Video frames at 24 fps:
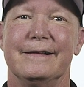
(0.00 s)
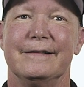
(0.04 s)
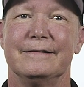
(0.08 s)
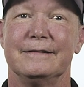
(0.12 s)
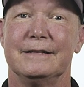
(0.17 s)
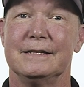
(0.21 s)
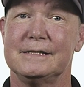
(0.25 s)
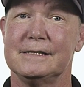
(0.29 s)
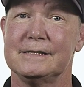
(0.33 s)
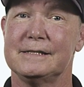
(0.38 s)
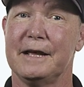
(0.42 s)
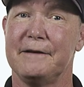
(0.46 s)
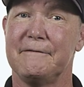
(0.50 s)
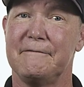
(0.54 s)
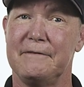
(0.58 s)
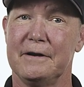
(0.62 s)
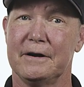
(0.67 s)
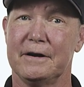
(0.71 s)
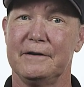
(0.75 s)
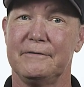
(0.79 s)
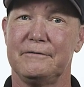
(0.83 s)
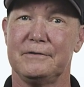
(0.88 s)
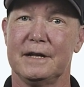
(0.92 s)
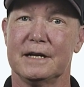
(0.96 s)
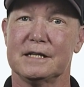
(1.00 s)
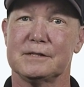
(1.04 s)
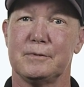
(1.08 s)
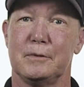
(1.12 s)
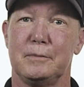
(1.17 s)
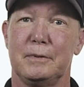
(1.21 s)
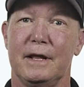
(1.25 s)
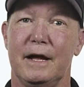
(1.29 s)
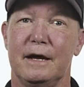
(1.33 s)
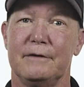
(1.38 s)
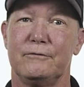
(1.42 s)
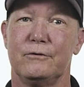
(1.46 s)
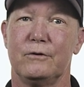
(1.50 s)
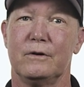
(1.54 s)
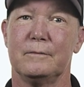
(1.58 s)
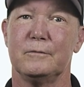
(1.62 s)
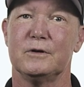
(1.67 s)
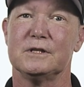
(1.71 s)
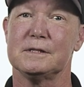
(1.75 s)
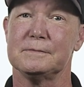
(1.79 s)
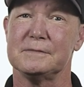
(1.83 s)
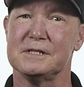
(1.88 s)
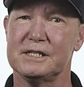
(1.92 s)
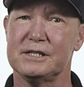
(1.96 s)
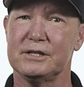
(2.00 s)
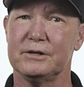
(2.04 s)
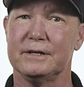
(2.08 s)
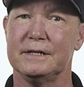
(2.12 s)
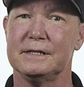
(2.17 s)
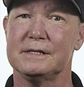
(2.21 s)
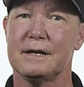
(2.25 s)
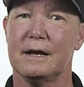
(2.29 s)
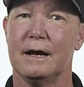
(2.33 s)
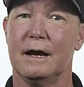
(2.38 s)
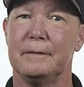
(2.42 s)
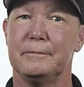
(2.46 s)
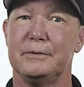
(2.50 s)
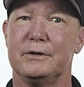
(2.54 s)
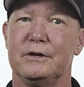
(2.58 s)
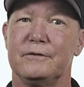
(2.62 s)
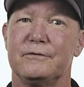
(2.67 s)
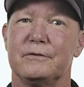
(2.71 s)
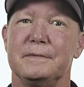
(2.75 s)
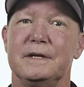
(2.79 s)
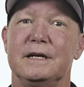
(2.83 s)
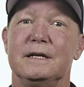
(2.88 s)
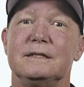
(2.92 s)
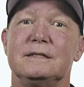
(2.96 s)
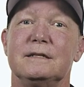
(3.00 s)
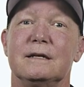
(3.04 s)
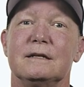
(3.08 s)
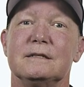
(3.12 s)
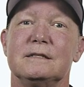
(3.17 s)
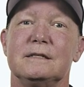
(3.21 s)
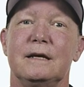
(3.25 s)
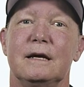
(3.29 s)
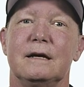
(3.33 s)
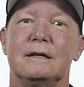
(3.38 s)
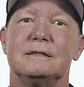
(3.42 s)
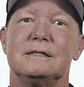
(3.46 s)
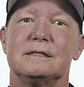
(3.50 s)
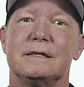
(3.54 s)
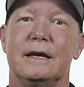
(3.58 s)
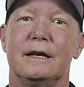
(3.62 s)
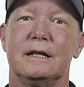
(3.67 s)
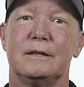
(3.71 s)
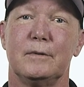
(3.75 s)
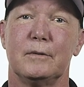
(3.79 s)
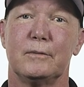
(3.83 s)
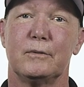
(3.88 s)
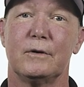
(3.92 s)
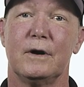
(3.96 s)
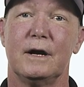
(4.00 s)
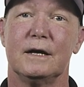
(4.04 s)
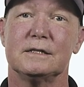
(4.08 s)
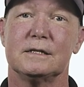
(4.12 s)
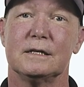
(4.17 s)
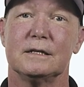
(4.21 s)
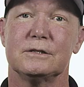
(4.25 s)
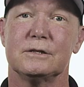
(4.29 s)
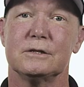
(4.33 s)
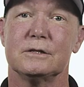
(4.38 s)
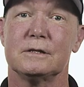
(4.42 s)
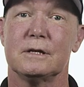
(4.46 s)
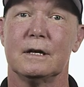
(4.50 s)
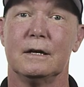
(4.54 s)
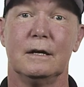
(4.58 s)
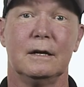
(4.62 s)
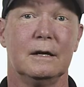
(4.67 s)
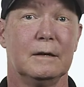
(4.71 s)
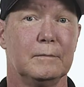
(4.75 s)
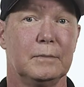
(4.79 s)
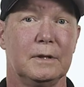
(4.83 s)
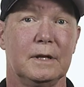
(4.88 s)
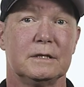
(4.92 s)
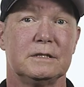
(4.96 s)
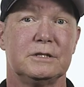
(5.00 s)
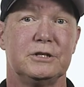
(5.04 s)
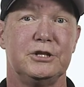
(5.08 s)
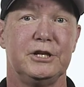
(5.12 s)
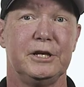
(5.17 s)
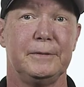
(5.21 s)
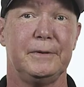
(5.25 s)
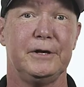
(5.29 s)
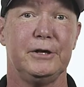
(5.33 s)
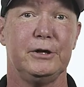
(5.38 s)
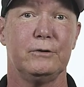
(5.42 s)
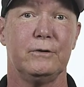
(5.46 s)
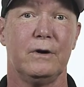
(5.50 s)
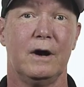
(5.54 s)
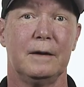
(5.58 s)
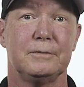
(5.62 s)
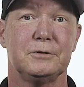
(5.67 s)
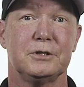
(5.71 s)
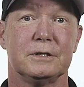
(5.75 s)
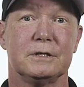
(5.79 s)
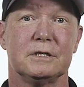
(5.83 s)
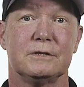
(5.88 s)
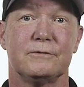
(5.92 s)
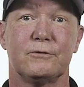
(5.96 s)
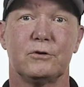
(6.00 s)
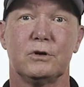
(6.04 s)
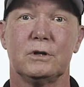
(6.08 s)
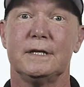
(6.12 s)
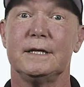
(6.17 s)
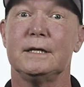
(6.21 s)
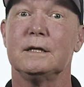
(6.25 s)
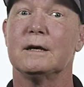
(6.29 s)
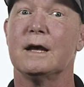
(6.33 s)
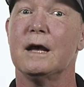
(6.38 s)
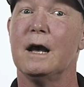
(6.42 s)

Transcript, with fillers: This is a very flexible platform with some serious compute from the Intel Xeon scalable processors, plus GPU options for a little